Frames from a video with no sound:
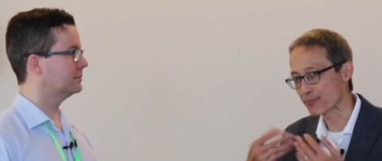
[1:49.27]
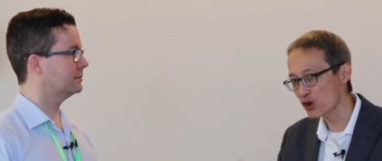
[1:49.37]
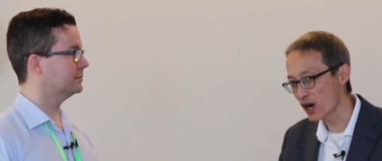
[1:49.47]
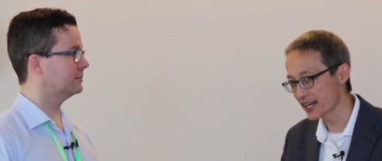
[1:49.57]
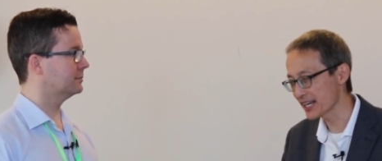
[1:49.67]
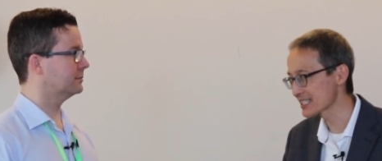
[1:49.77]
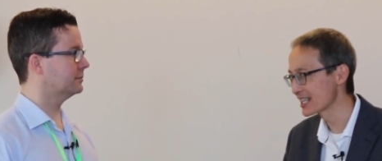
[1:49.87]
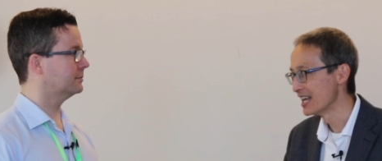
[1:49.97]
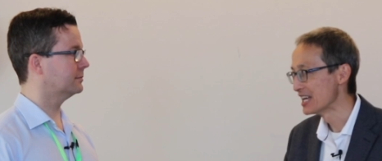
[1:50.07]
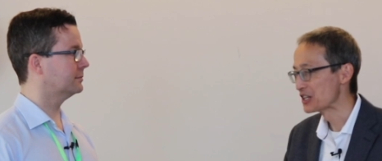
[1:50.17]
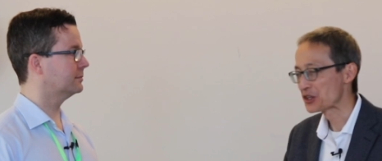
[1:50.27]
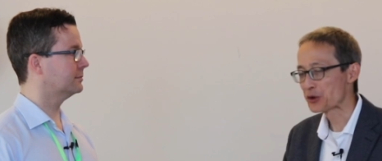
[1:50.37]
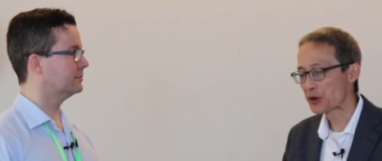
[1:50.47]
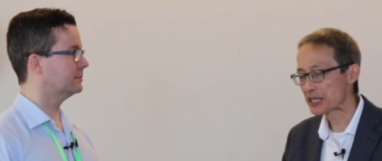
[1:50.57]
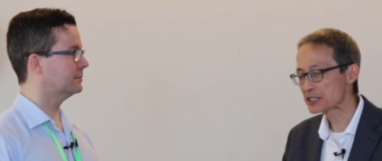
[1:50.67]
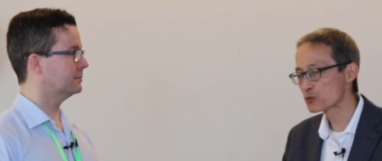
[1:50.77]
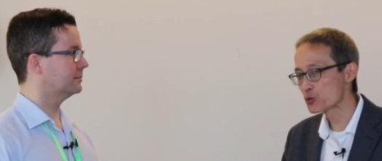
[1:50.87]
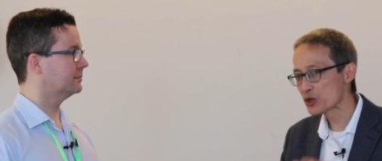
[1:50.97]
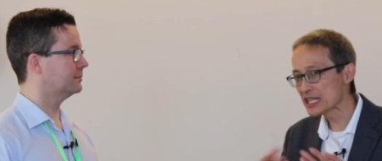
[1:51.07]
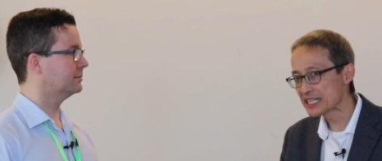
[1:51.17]
Speaker 1: products. It's
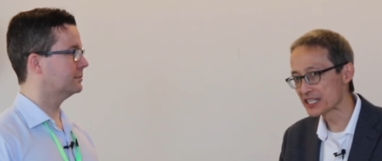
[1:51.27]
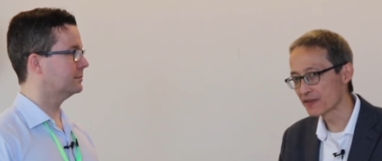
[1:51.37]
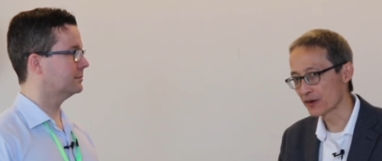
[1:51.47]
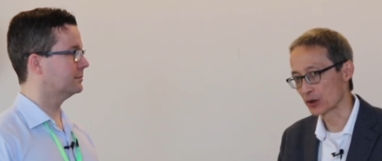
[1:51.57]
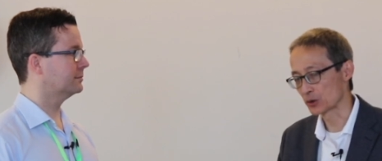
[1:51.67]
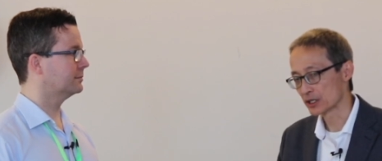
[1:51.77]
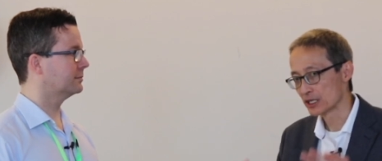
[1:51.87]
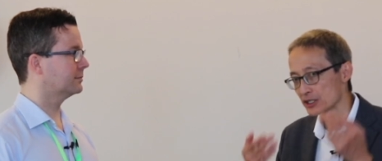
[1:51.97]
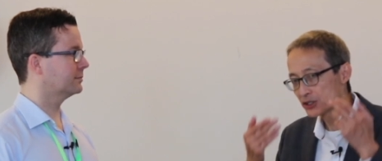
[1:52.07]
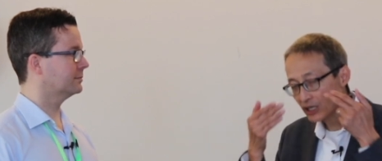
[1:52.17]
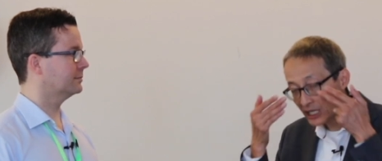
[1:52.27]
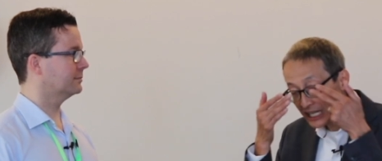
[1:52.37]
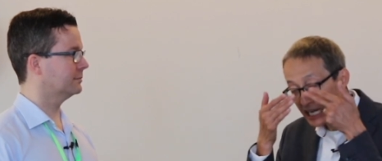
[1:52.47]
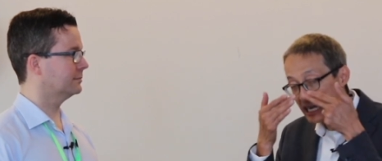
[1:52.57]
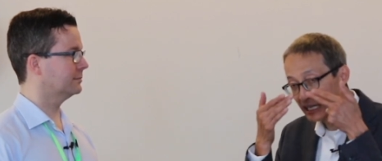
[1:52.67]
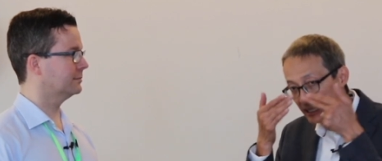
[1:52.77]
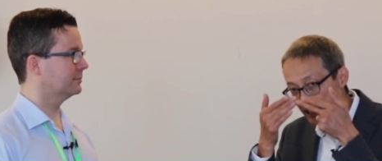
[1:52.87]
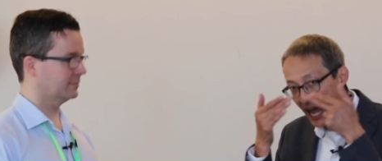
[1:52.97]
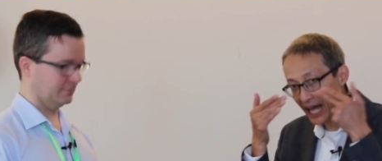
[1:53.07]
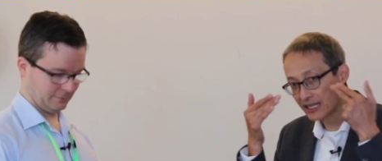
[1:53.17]
really difficult to clean
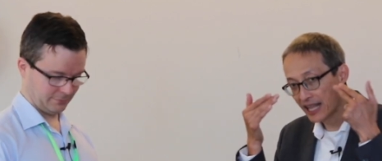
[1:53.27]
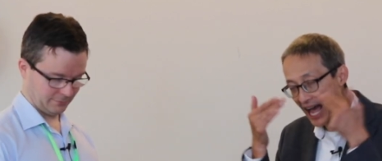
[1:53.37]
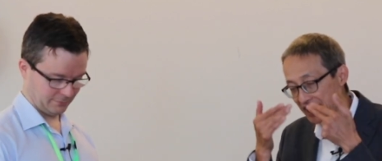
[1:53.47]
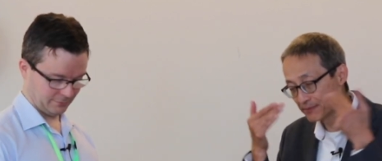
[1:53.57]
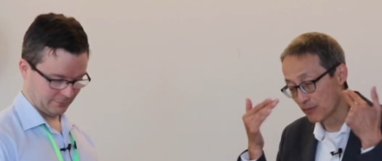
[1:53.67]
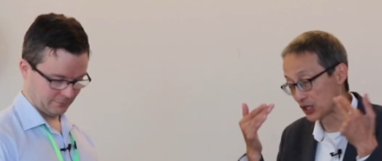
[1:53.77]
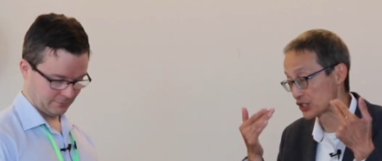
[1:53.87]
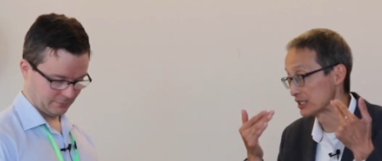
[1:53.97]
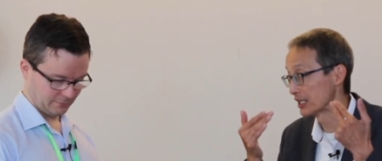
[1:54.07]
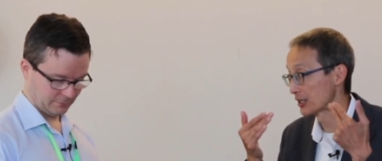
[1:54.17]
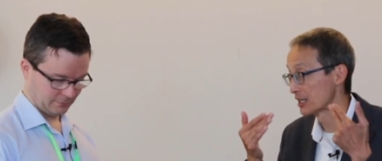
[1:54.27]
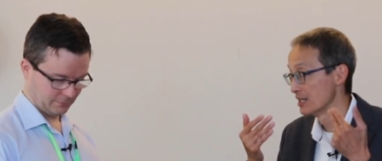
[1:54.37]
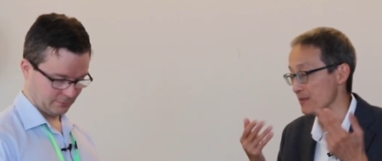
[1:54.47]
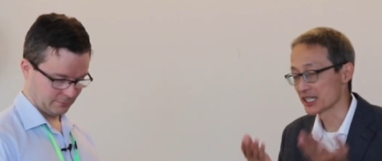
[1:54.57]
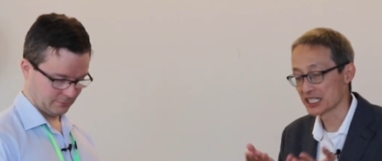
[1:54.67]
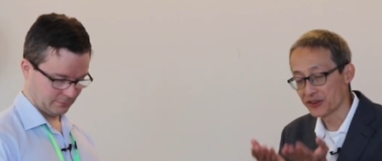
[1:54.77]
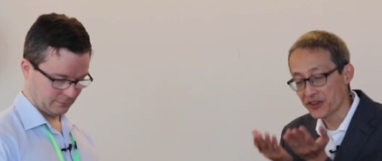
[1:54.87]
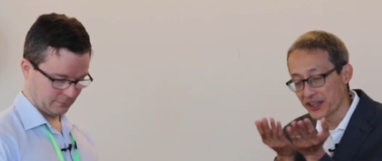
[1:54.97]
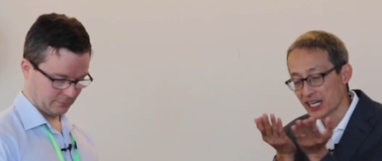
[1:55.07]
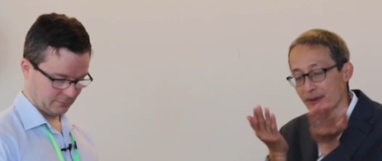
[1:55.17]
that lash margin there because if you
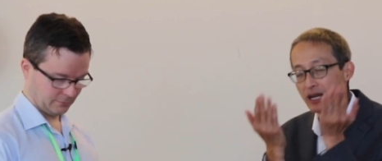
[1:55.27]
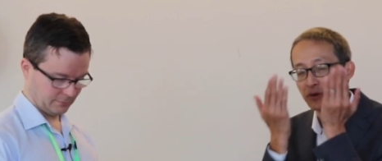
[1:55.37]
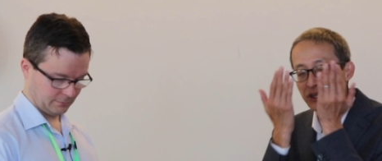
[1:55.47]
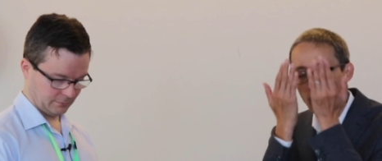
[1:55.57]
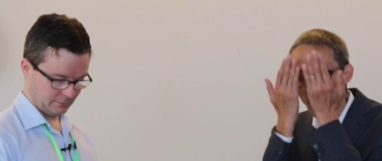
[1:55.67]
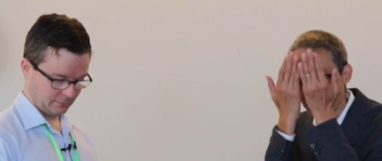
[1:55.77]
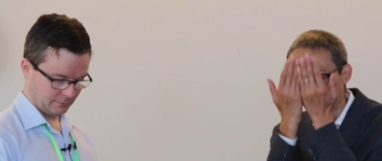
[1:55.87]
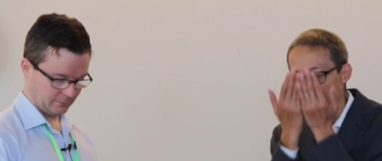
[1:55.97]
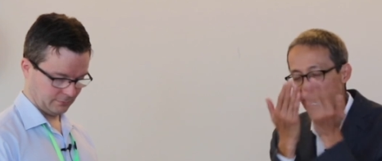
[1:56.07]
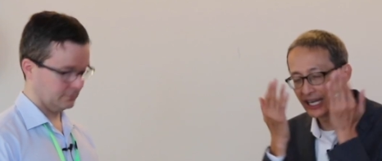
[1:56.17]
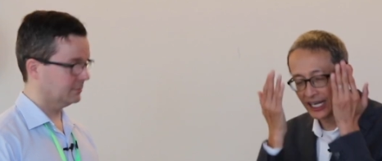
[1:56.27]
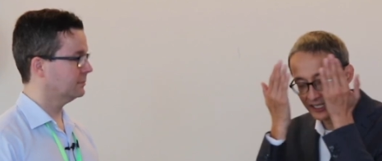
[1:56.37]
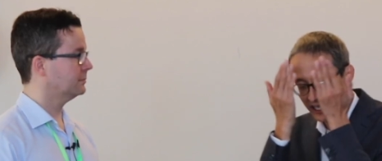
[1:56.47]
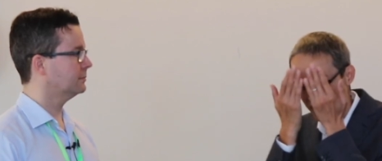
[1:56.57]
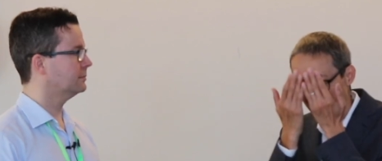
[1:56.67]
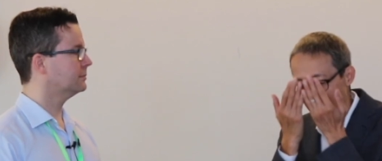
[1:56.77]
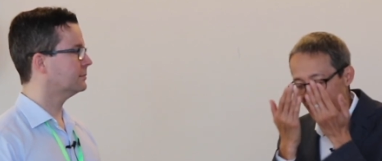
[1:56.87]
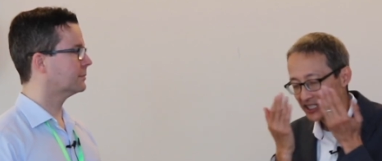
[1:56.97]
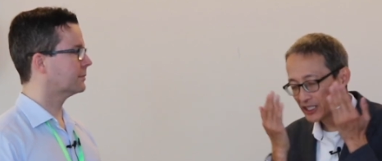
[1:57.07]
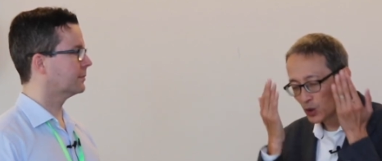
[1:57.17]
think about it, when you're washing your hand,
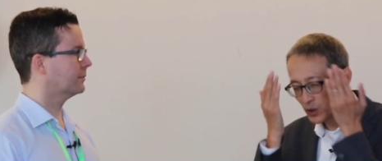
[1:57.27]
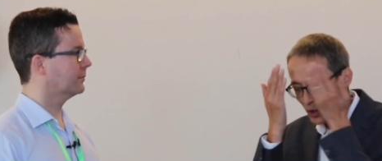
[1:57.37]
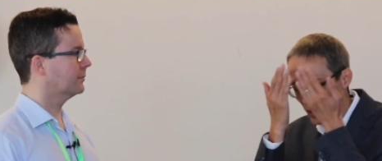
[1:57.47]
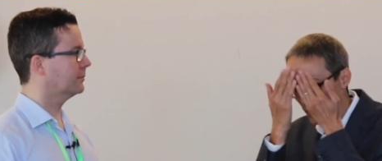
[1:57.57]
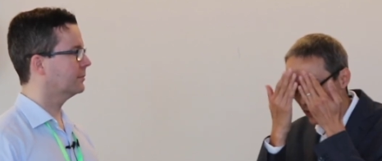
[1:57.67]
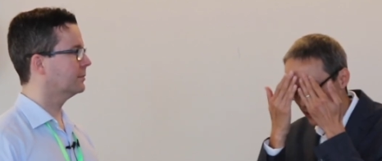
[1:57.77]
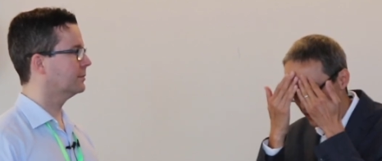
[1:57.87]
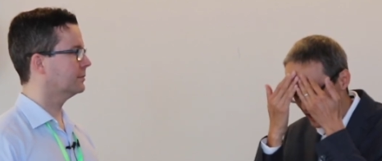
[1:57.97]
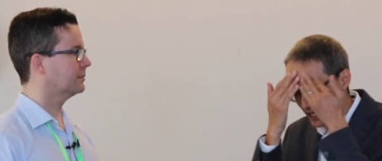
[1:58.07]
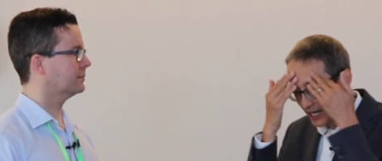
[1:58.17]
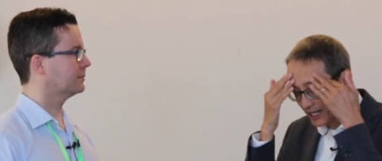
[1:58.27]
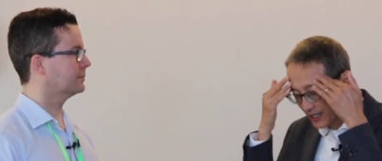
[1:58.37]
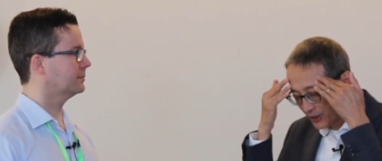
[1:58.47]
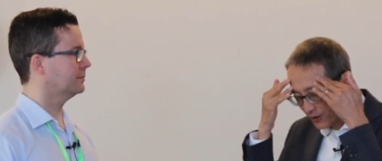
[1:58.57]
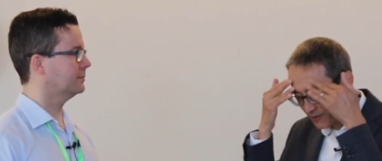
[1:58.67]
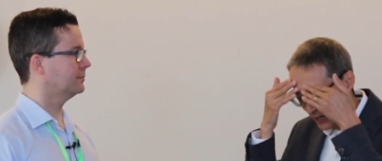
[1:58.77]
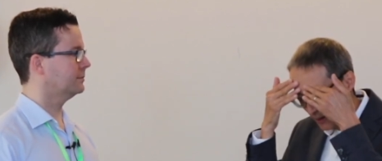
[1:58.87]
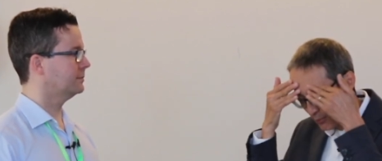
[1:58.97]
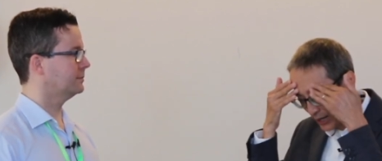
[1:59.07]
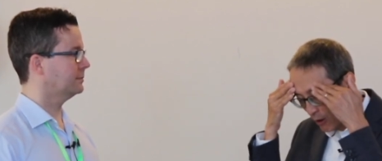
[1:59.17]
it's going over your
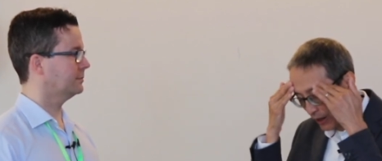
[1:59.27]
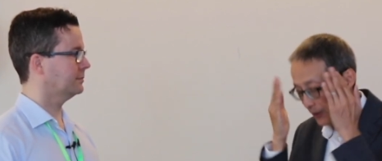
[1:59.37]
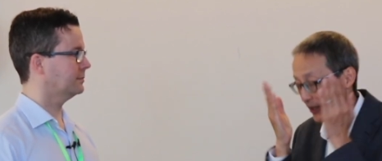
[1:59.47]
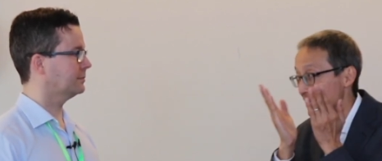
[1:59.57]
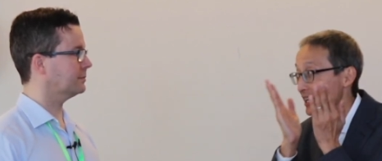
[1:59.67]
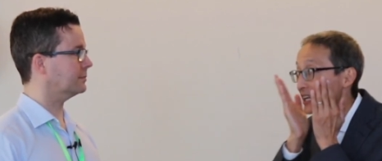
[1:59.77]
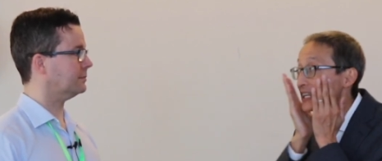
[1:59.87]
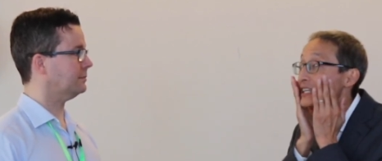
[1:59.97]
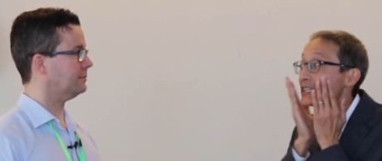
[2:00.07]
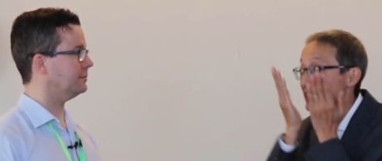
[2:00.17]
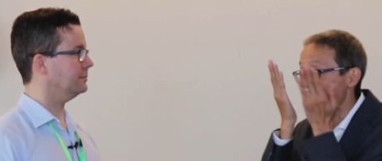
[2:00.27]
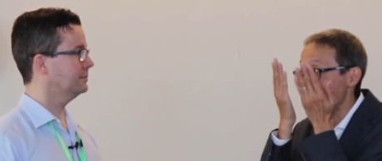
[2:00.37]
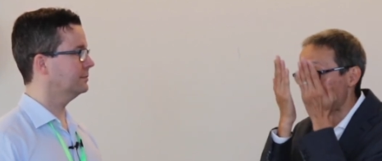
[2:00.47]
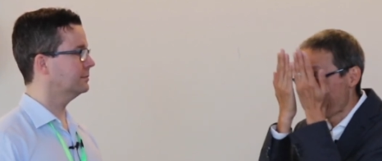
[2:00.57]
uh, brow area and then and